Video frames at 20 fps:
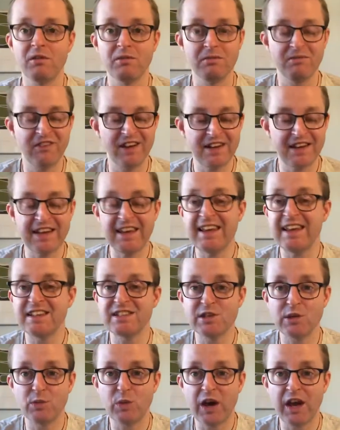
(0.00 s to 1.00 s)
very
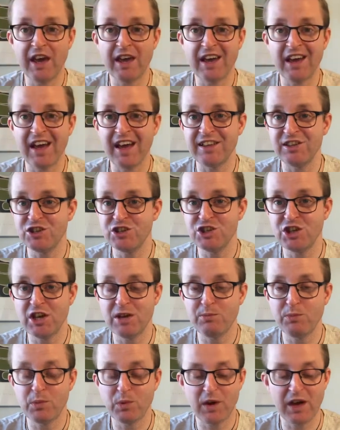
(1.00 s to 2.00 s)
easy way and
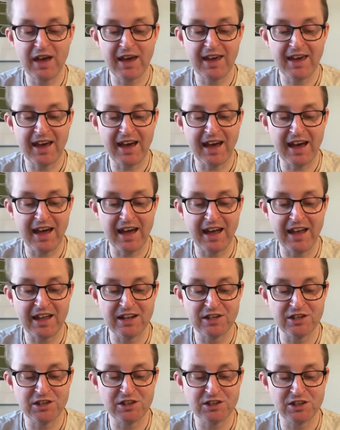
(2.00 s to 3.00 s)
cheap way
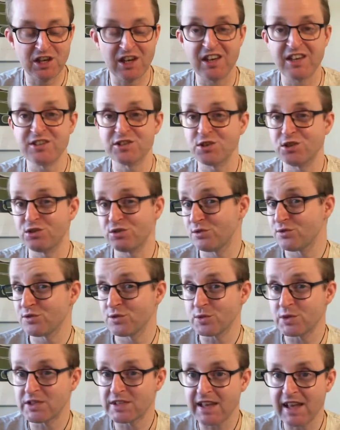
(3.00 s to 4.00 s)
and sort of
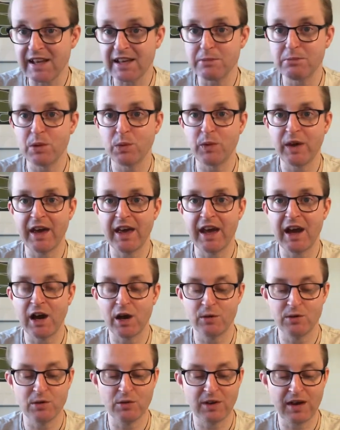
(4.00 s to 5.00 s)
sustainable way
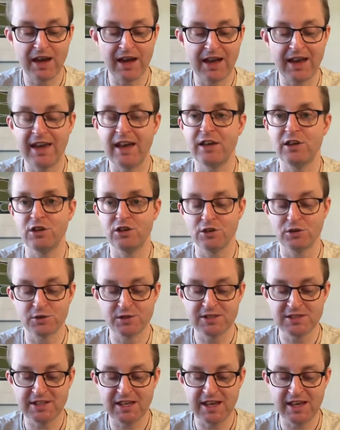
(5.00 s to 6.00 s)
how you can get your
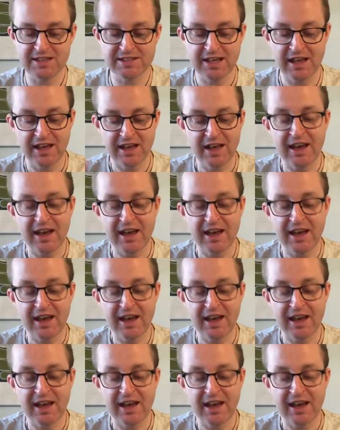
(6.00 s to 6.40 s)
seeds